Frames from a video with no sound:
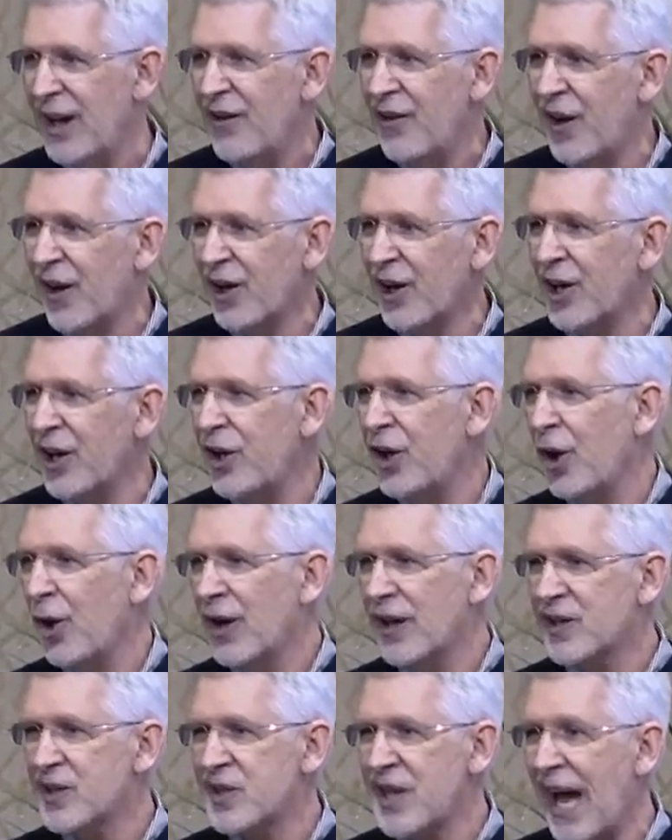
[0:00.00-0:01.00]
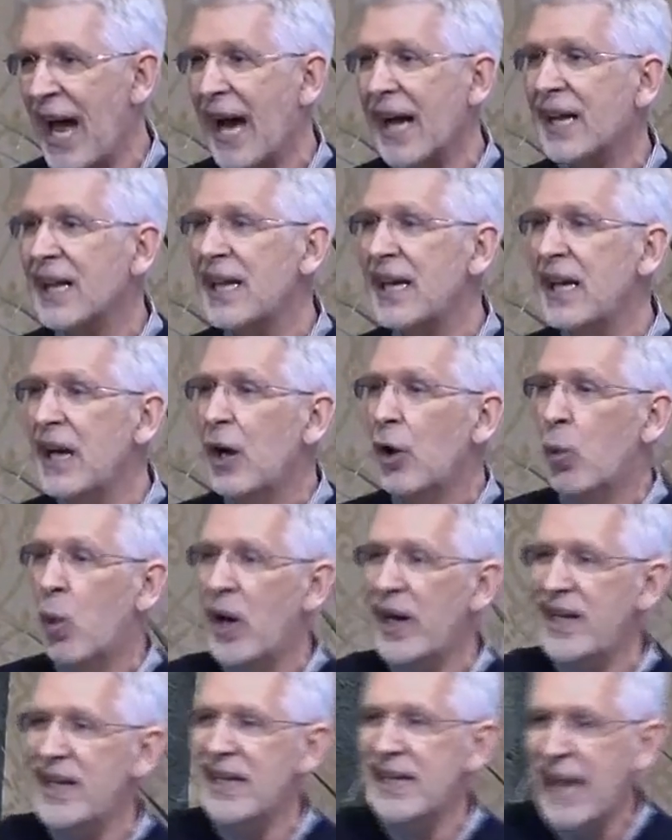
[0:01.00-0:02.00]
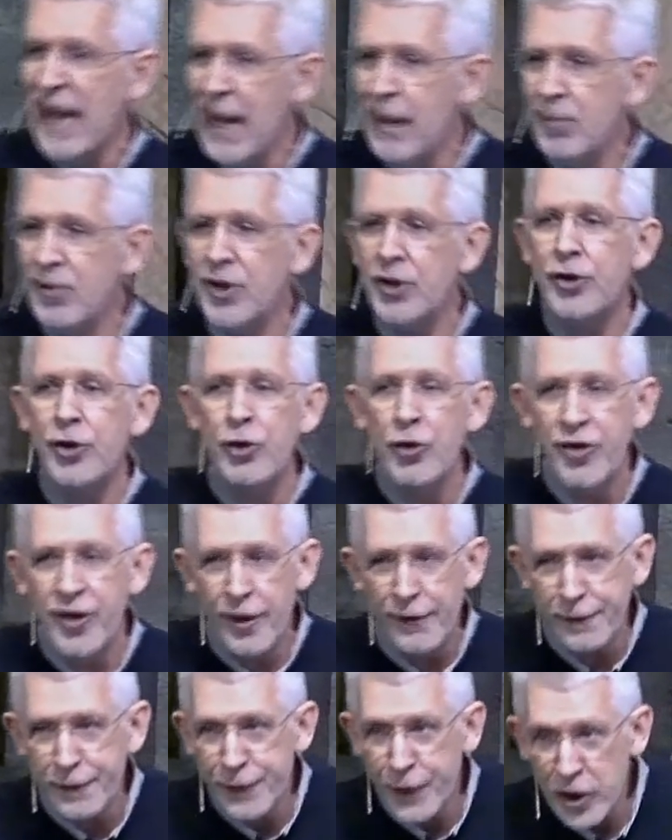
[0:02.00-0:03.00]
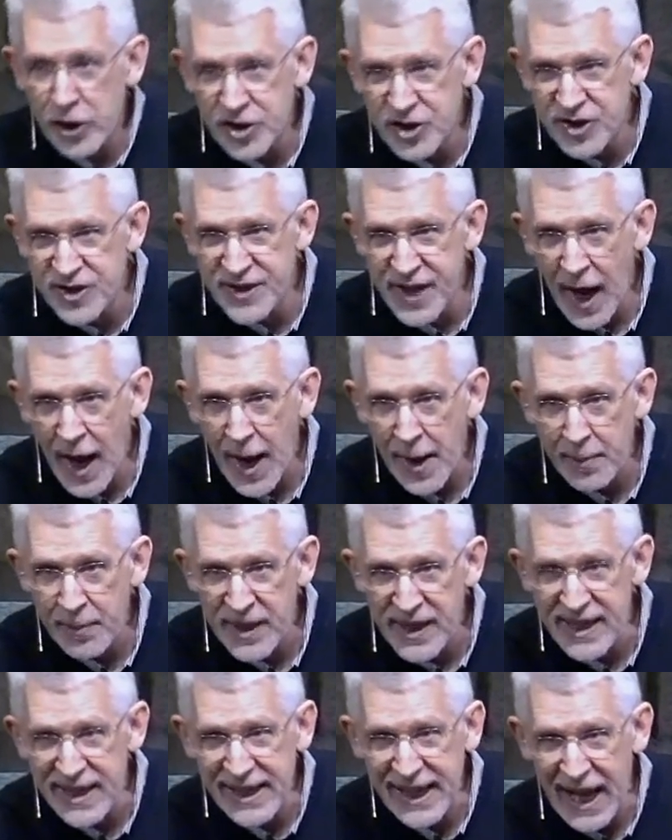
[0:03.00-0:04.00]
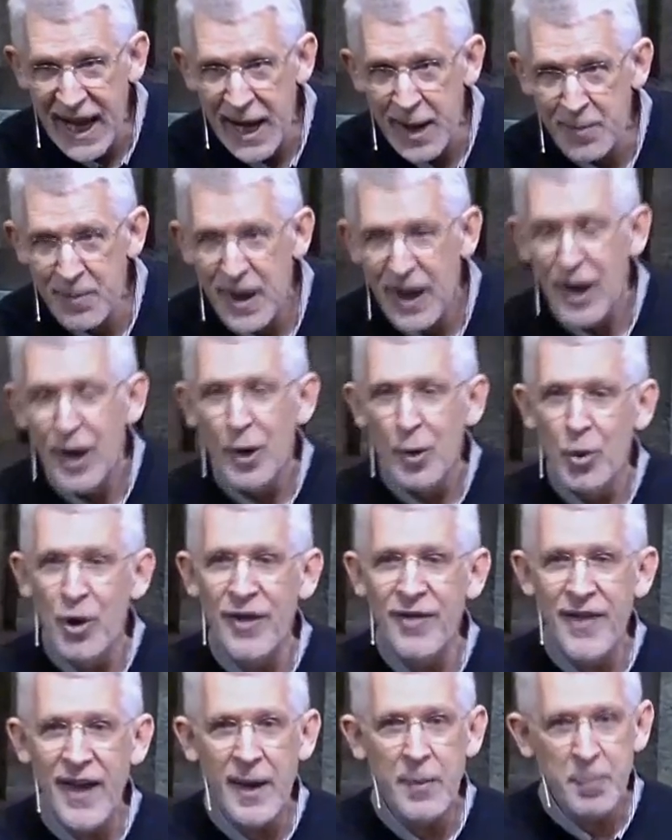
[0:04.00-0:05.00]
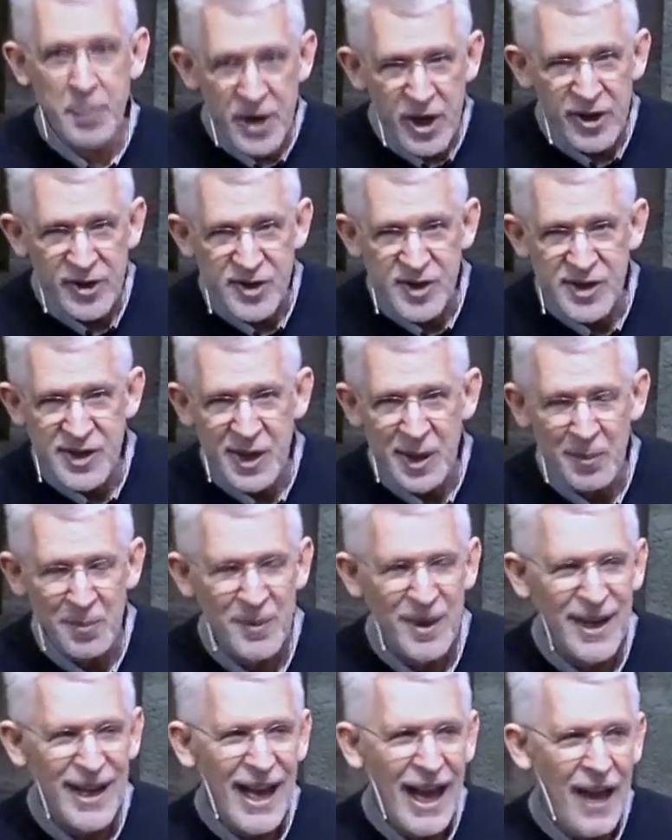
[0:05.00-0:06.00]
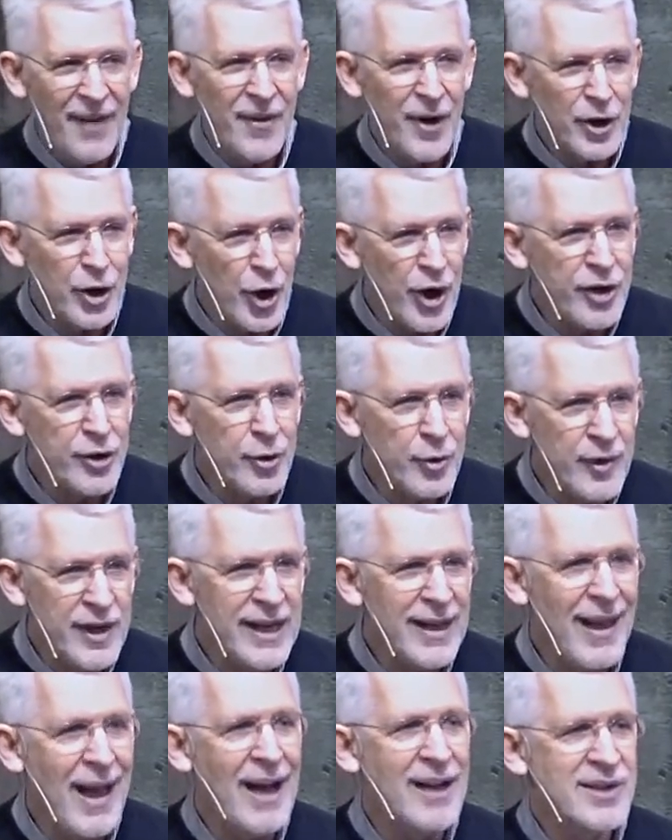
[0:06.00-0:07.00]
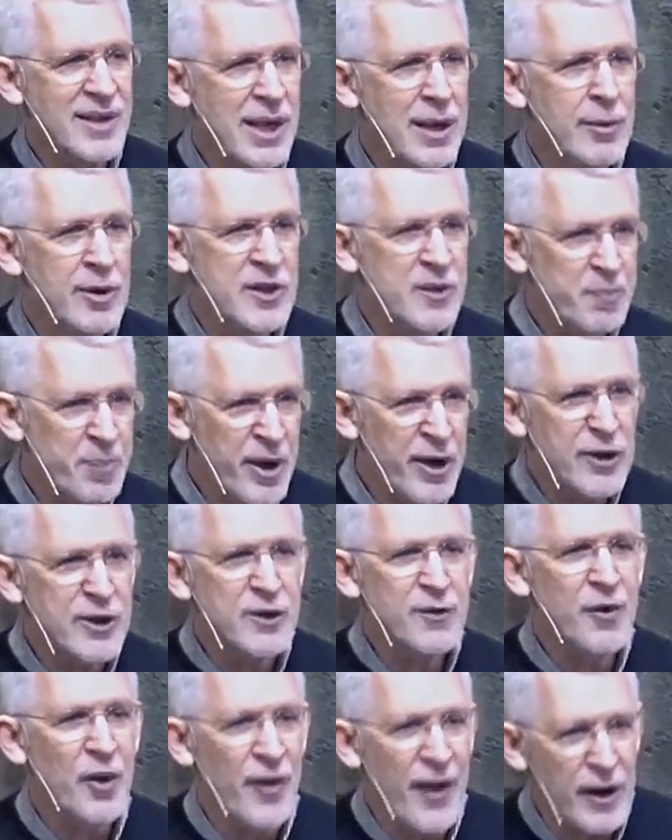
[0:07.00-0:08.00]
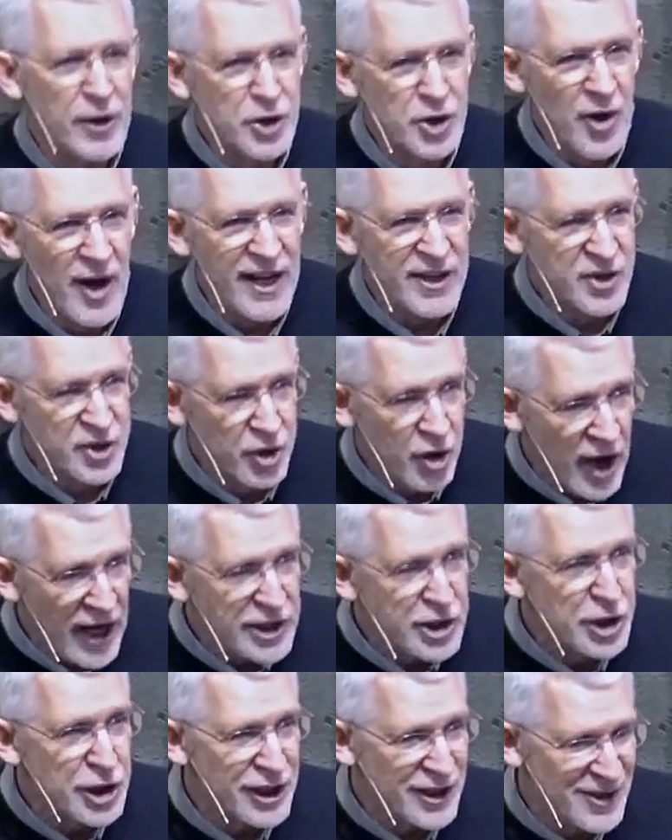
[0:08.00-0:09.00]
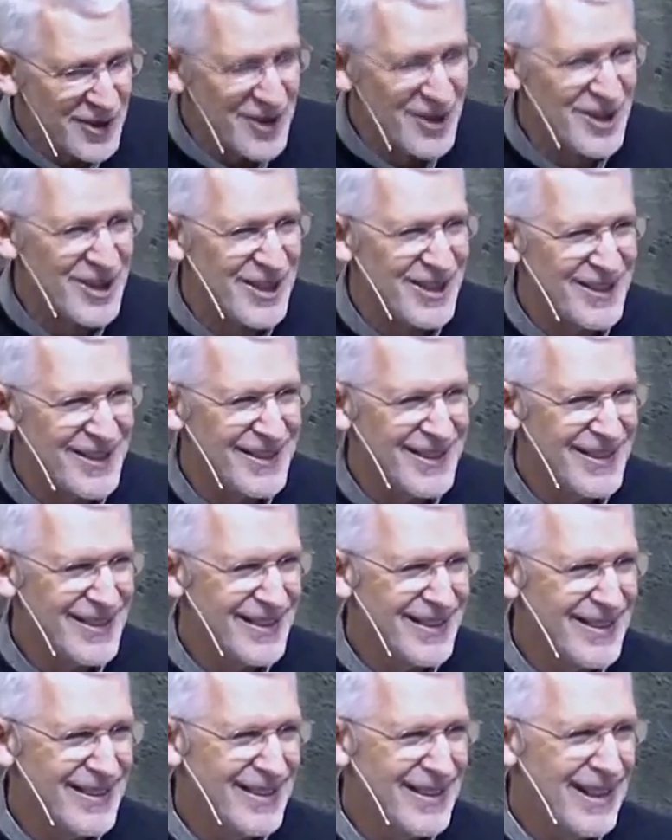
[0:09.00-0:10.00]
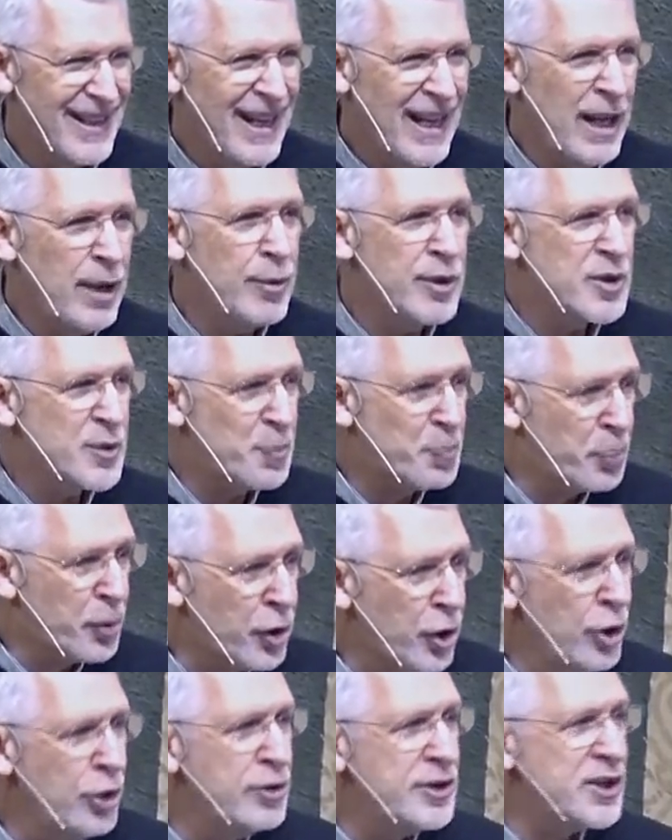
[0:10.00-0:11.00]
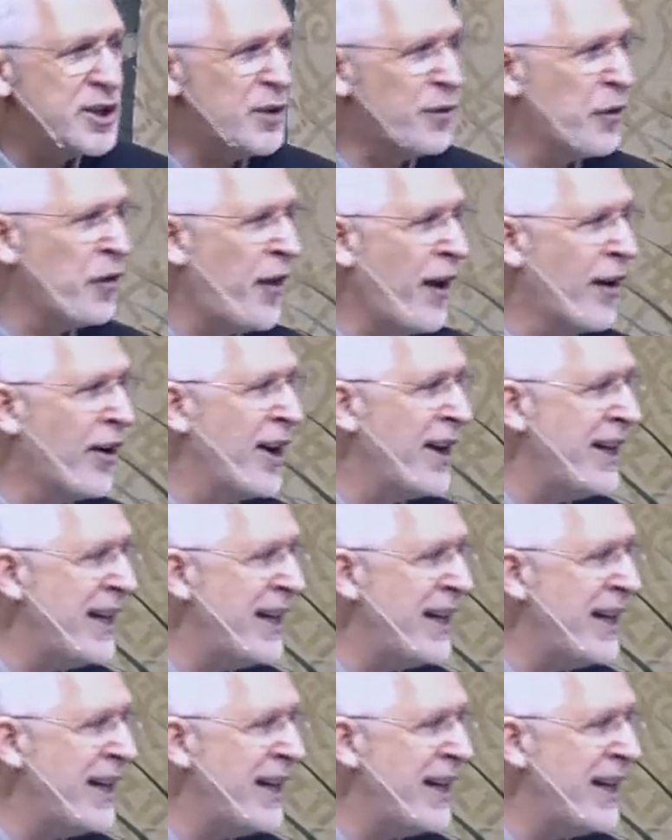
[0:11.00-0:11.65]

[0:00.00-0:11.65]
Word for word: They're going to know exactly what he came to do the first time he came when they pierced him, and they're going to realize he was pierced for their transgressions, he was bruised for their